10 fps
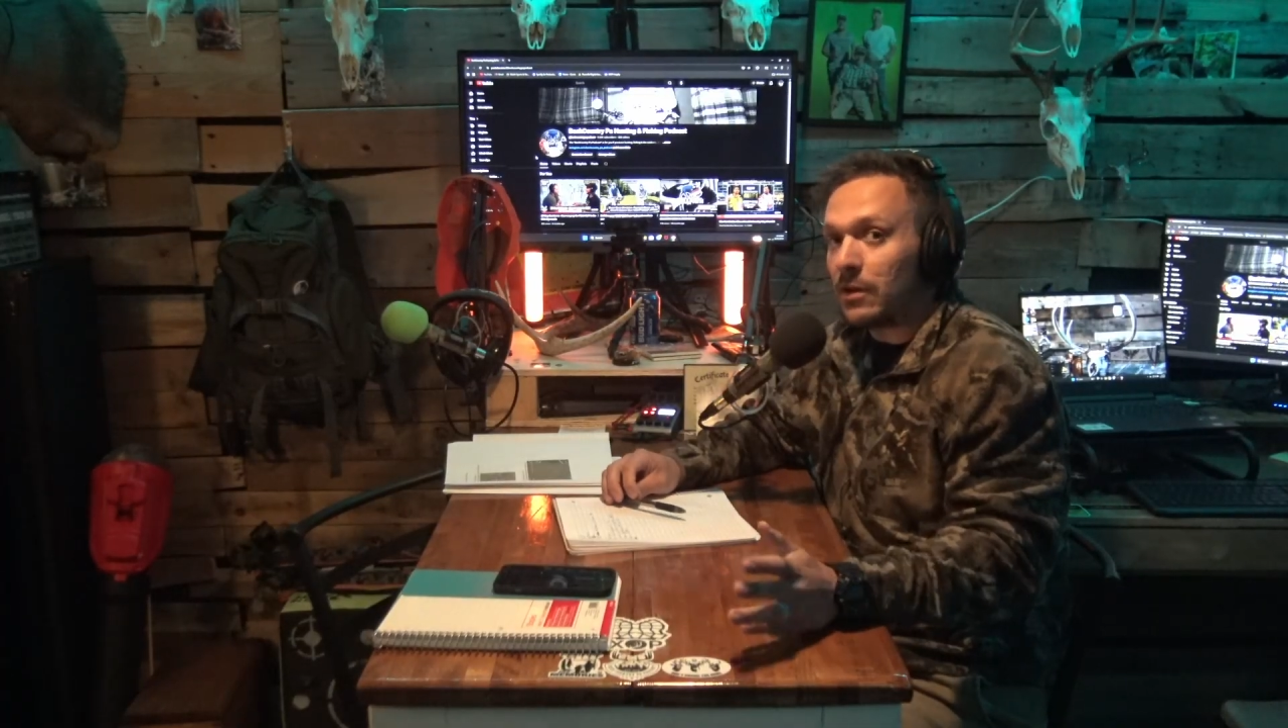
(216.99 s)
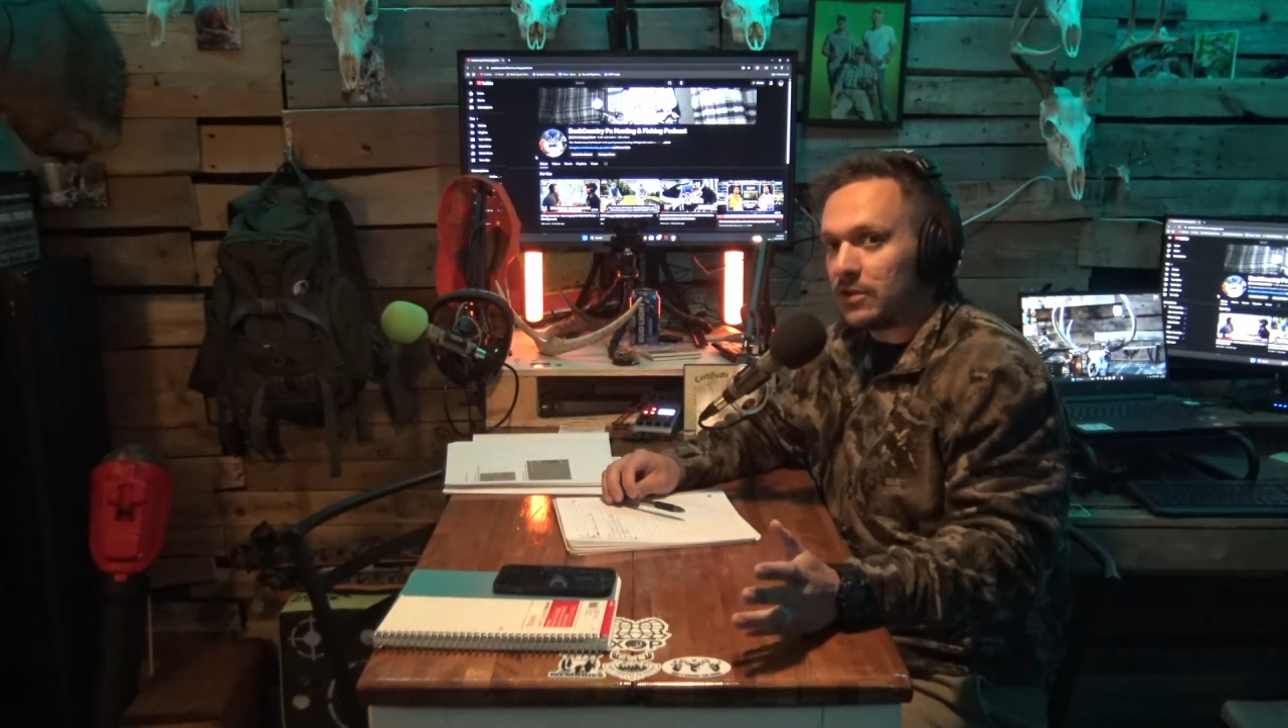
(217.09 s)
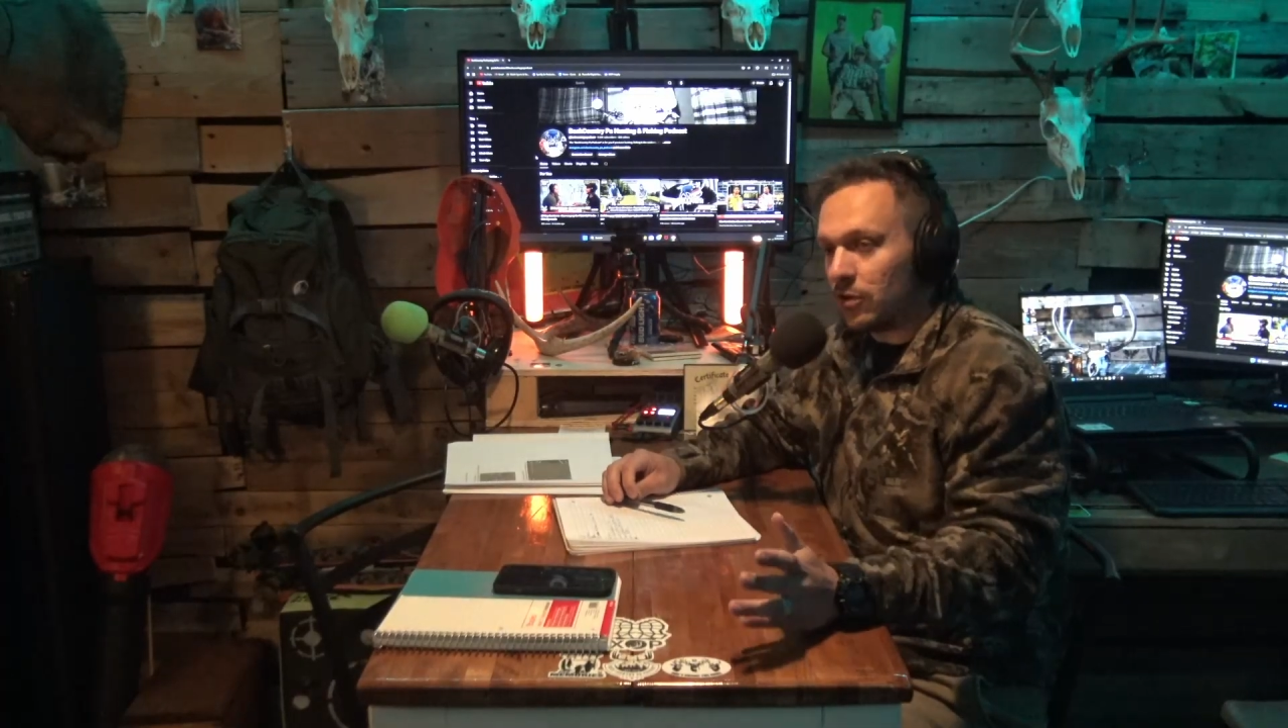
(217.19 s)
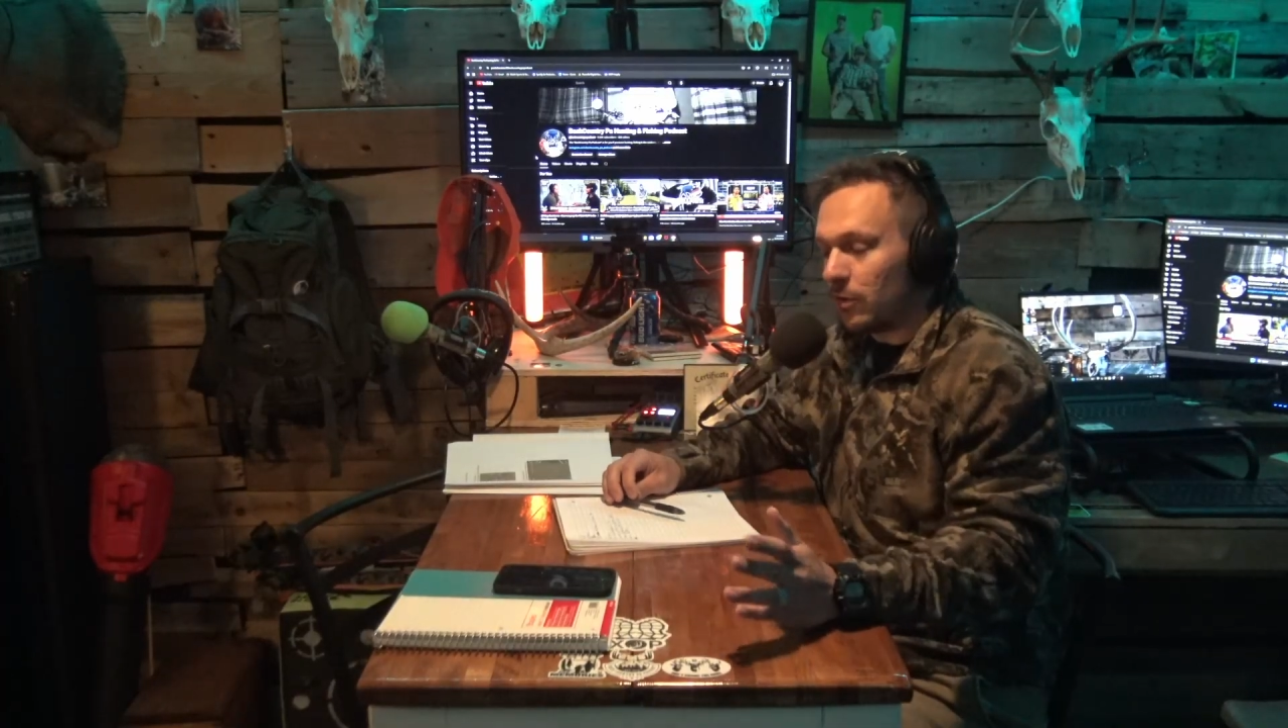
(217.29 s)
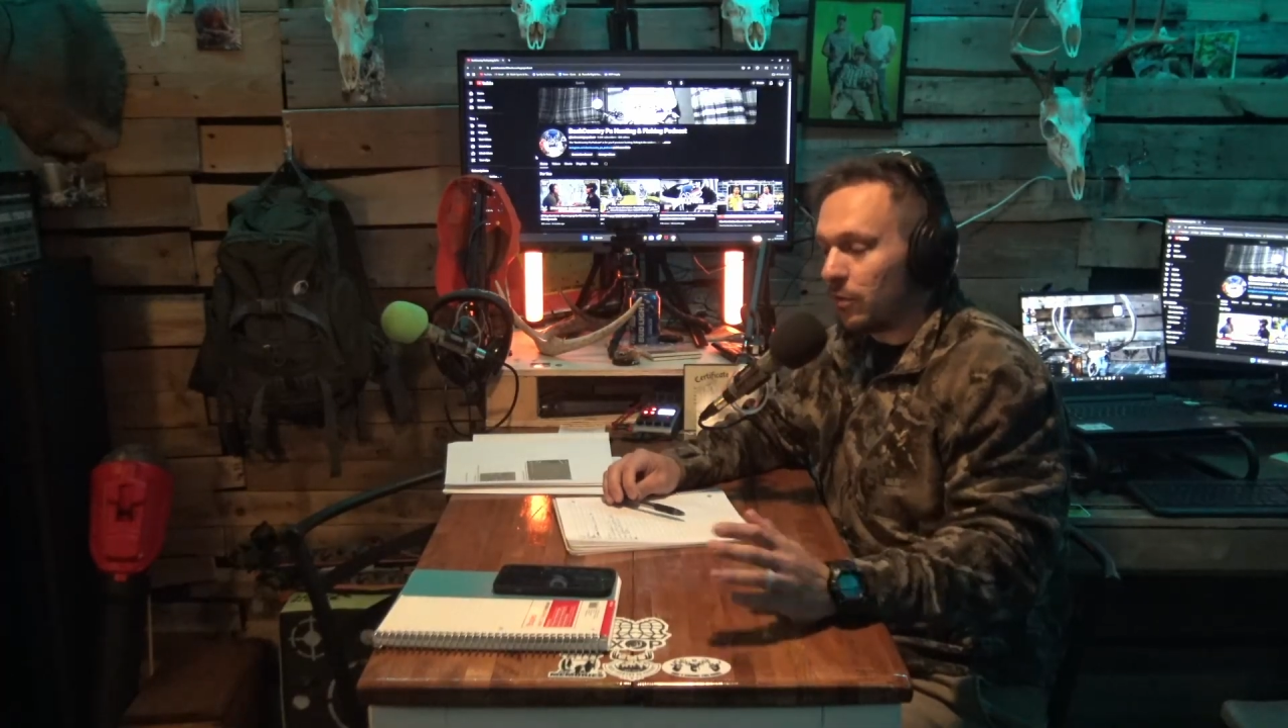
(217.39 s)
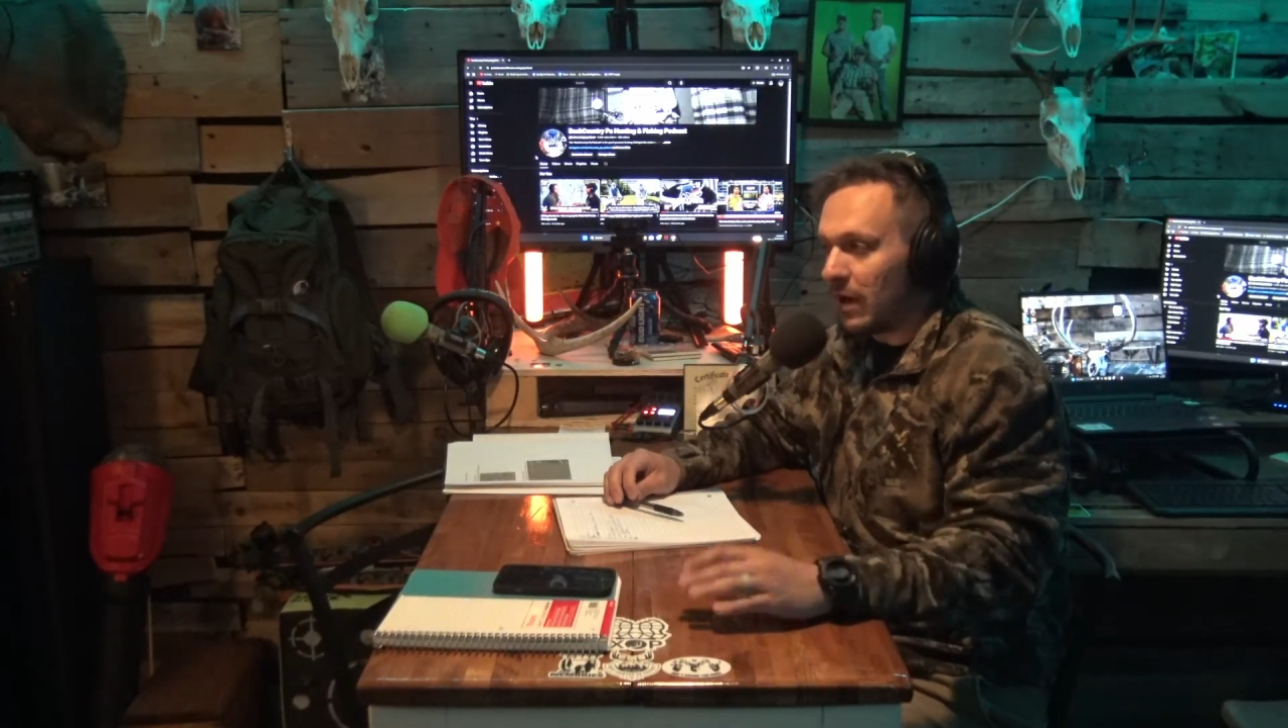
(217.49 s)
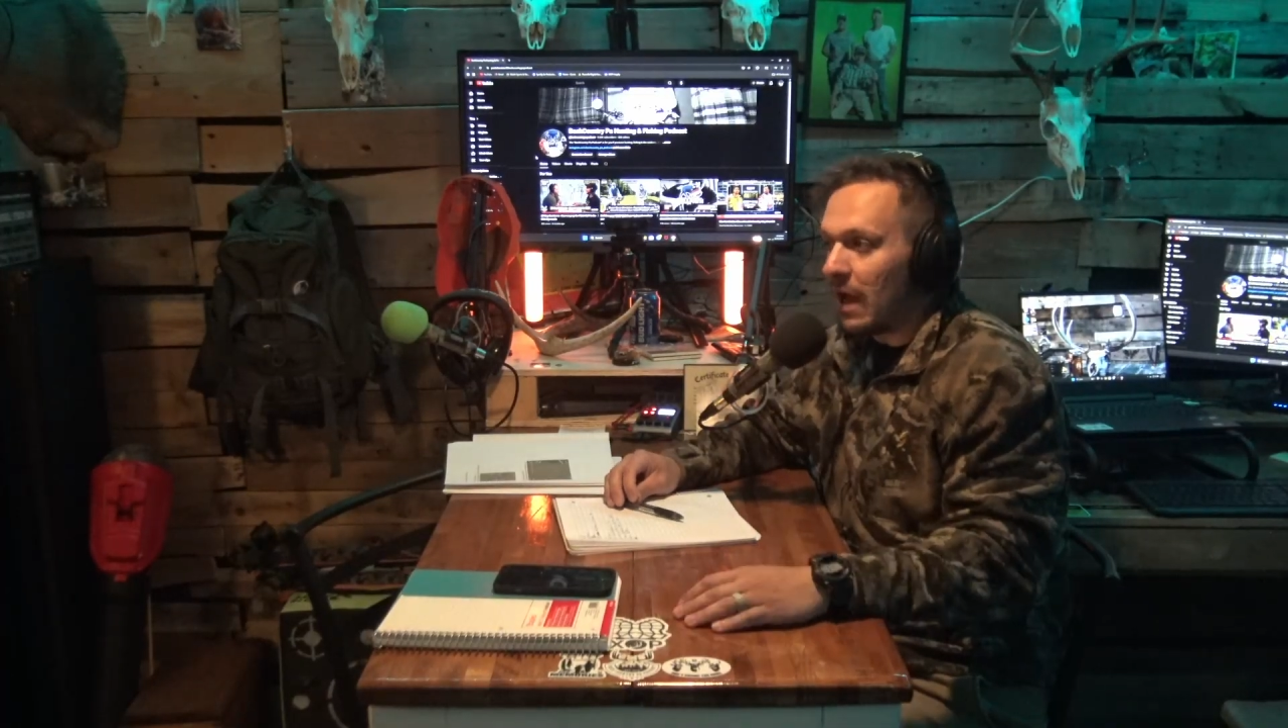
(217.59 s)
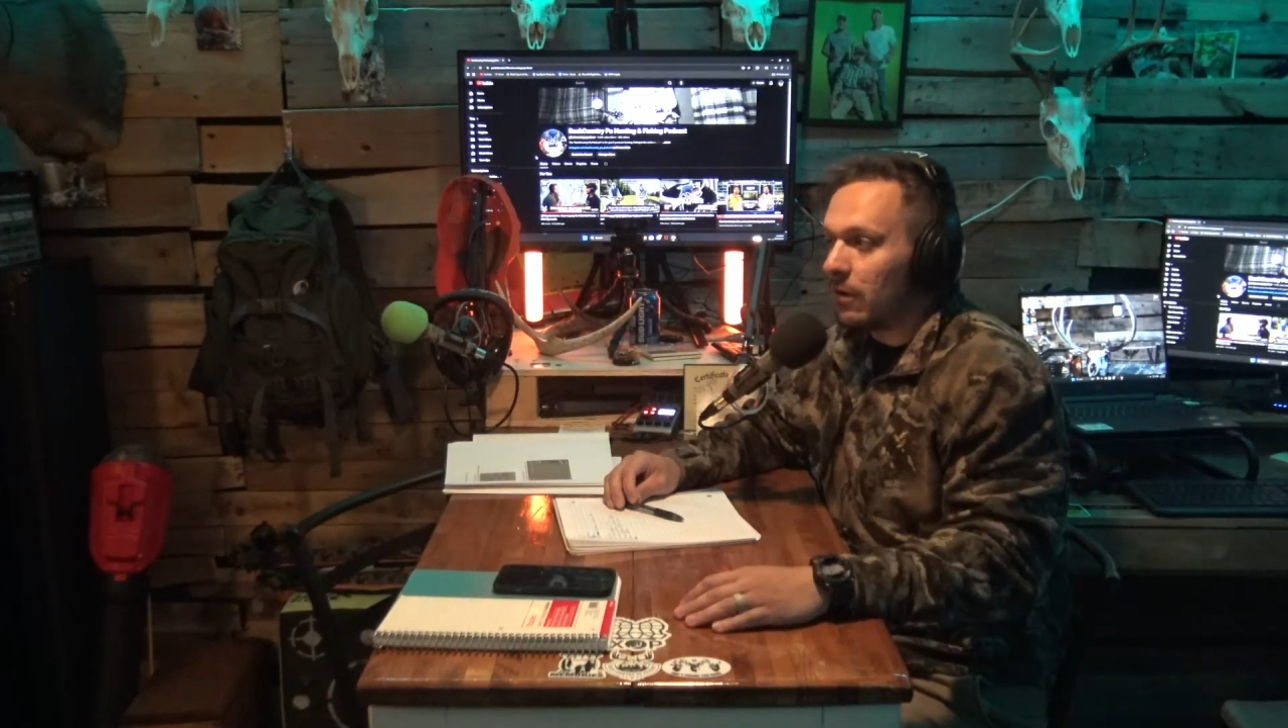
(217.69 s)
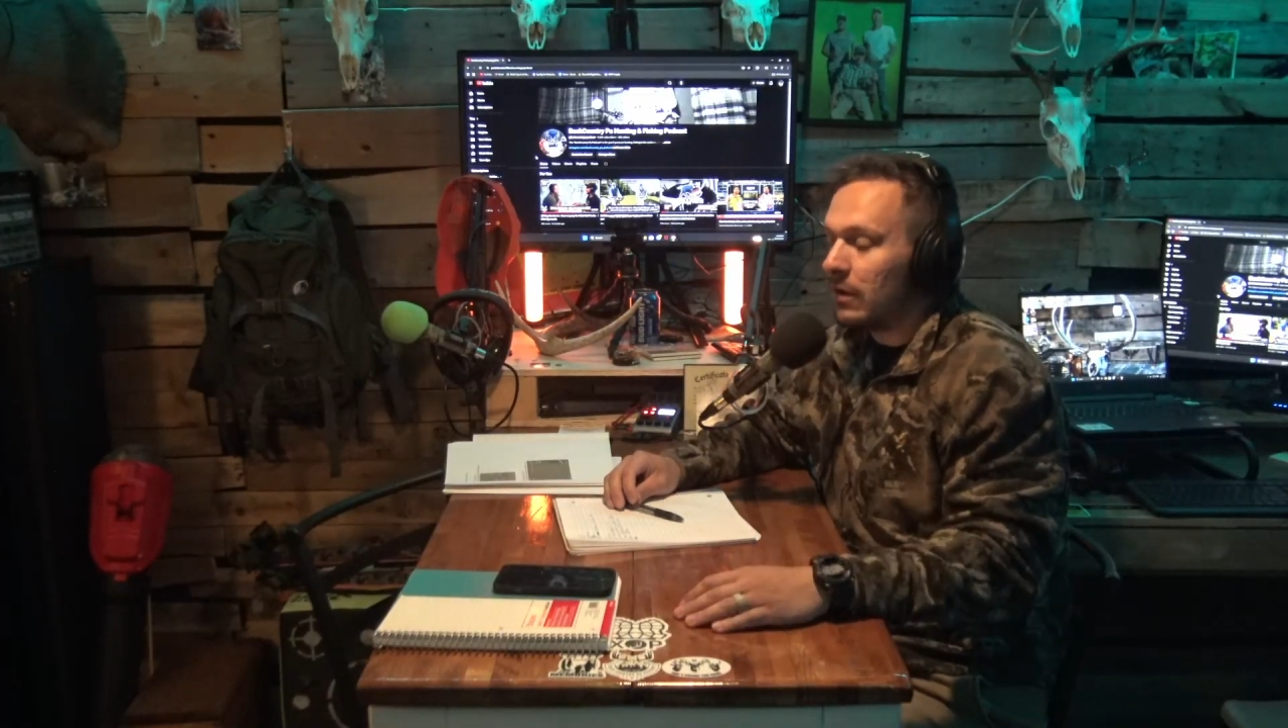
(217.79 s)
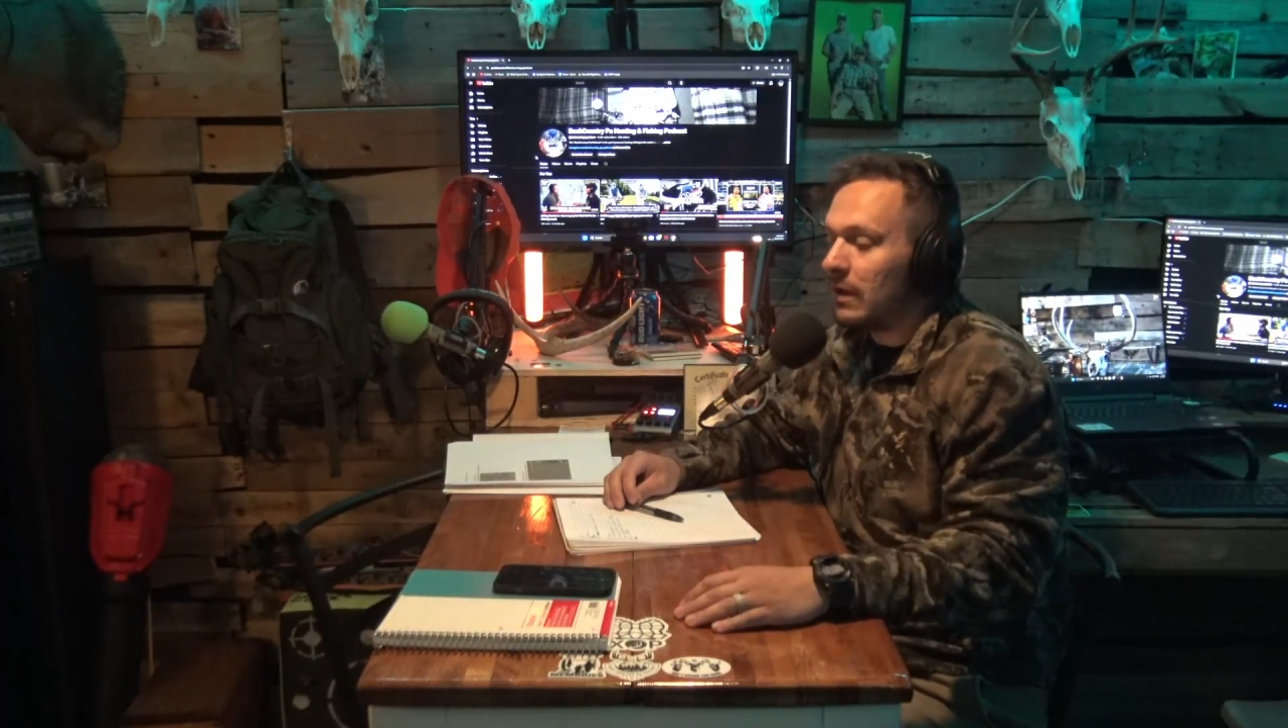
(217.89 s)
that you're going to put
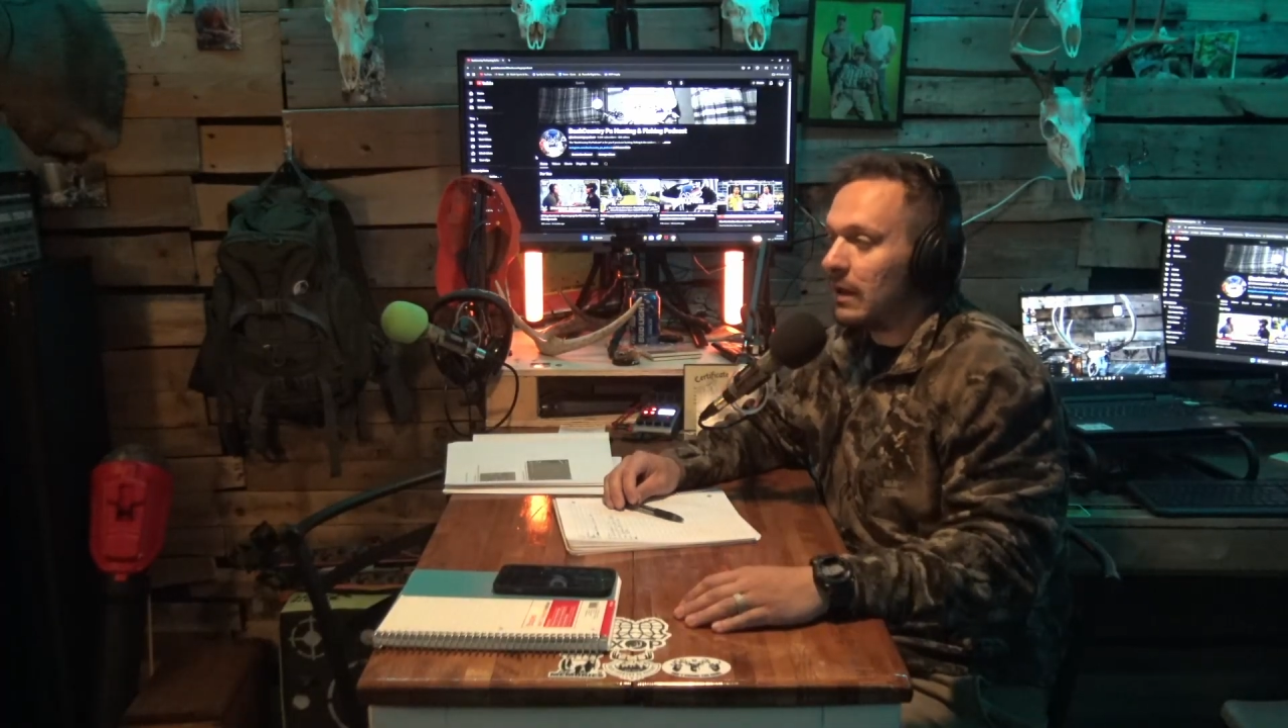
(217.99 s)
out.